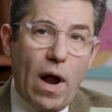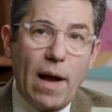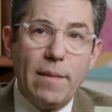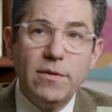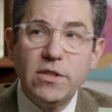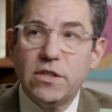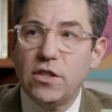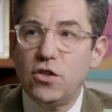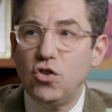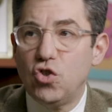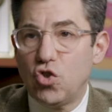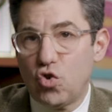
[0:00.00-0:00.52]

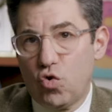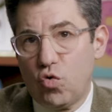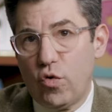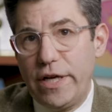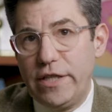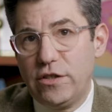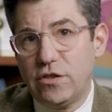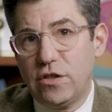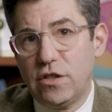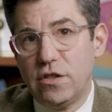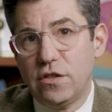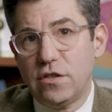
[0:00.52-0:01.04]
Robinson
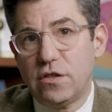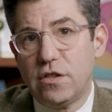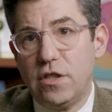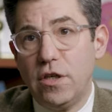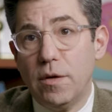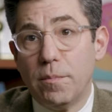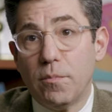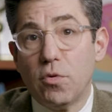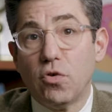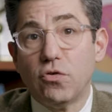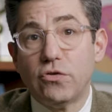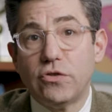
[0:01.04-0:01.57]
traces the
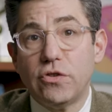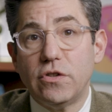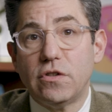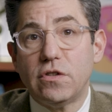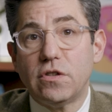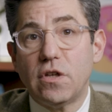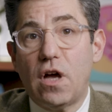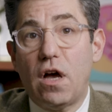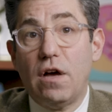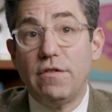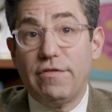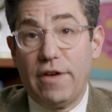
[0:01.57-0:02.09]

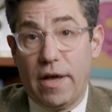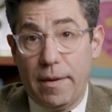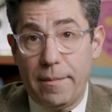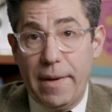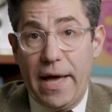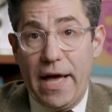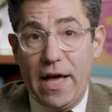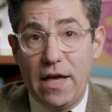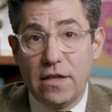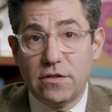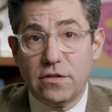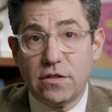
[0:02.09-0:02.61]
emergence of
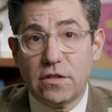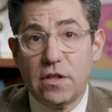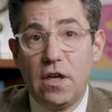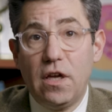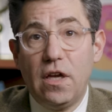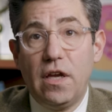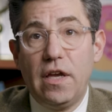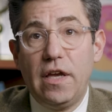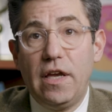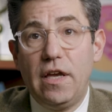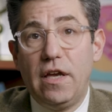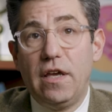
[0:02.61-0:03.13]
Hamas
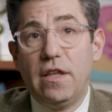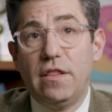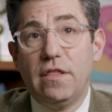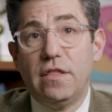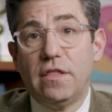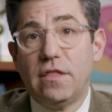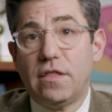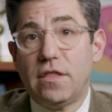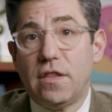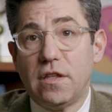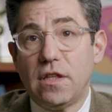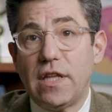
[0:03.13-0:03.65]

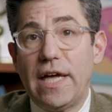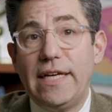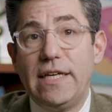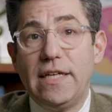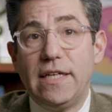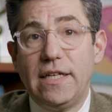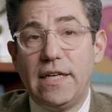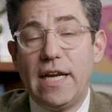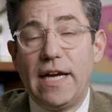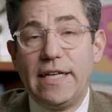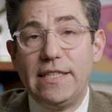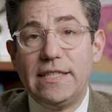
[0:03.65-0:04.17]
in the late
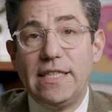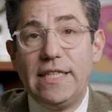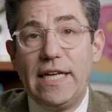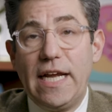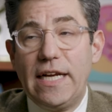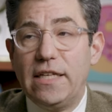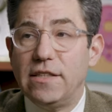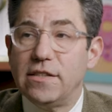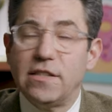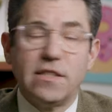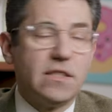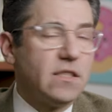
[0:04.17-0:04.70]

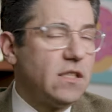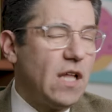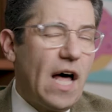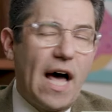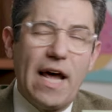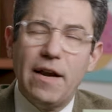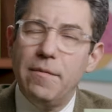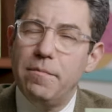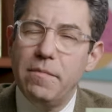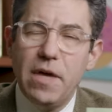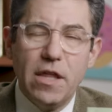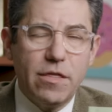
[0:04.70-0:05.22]
1980s. There's a
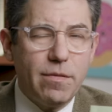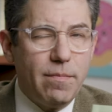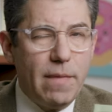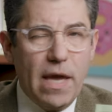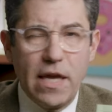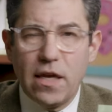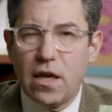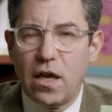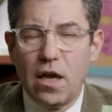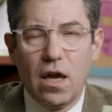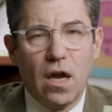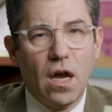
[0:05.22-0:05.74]
lot of myth
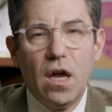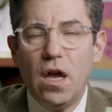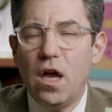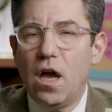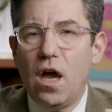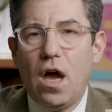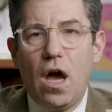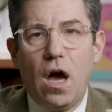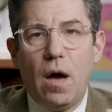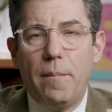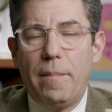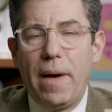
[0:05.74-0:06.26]
making
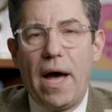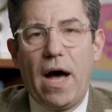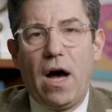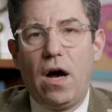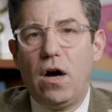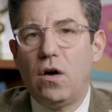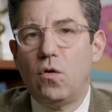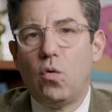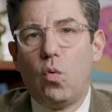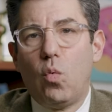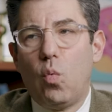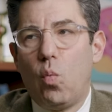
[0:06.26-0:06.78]

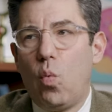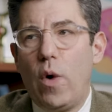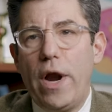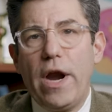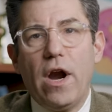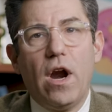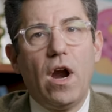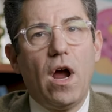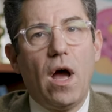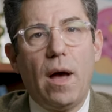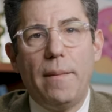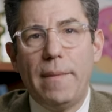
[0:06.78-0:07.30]
about
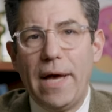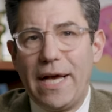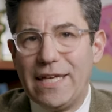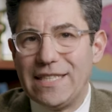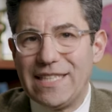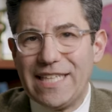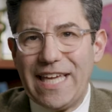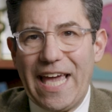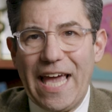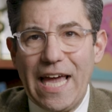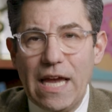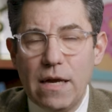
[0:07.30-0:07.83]
where
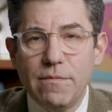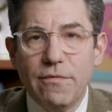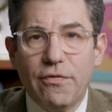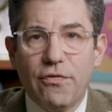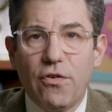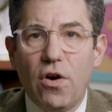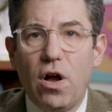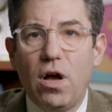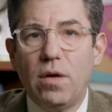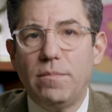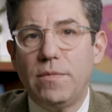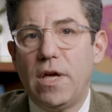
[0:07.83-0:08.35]
Hamas came
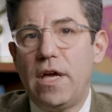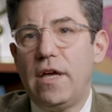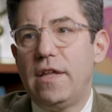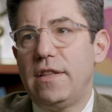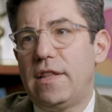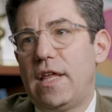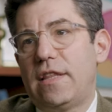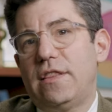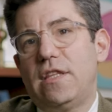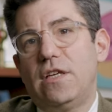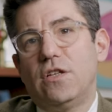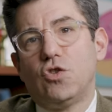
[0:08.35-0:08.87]
from,
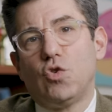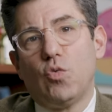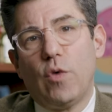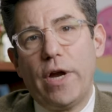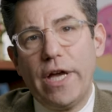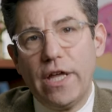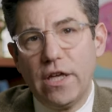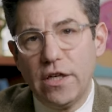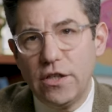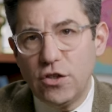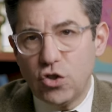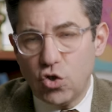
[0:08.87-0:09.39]
that the
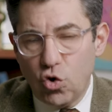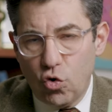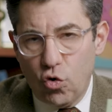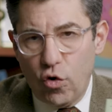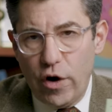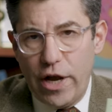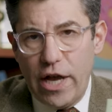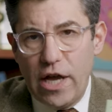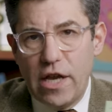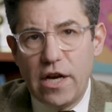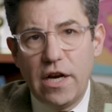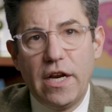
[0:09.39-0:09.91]
Israelis
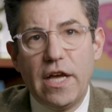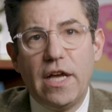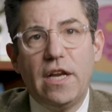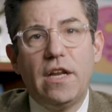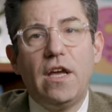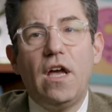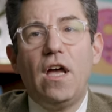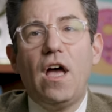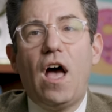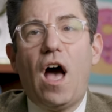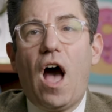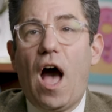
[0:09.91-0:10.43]
created
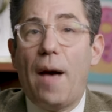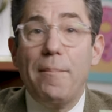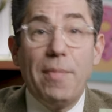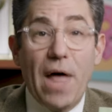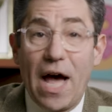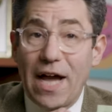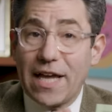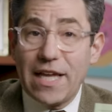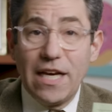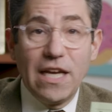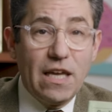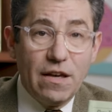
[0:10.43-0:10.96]
it, I'm
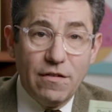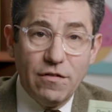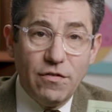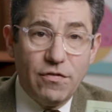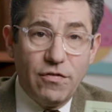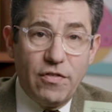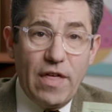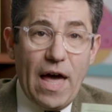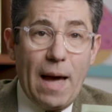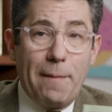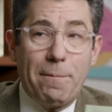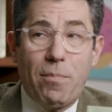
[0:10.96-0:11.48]
not going to
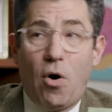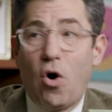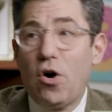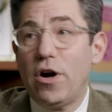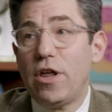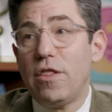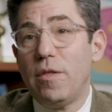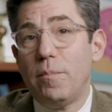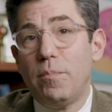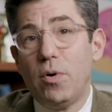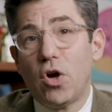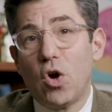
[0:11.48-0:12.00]
give that part
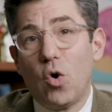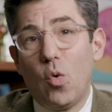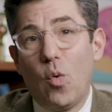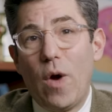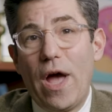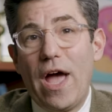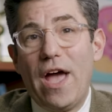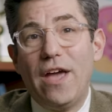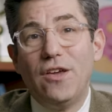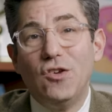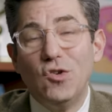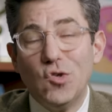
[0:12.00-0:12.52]
of the book away.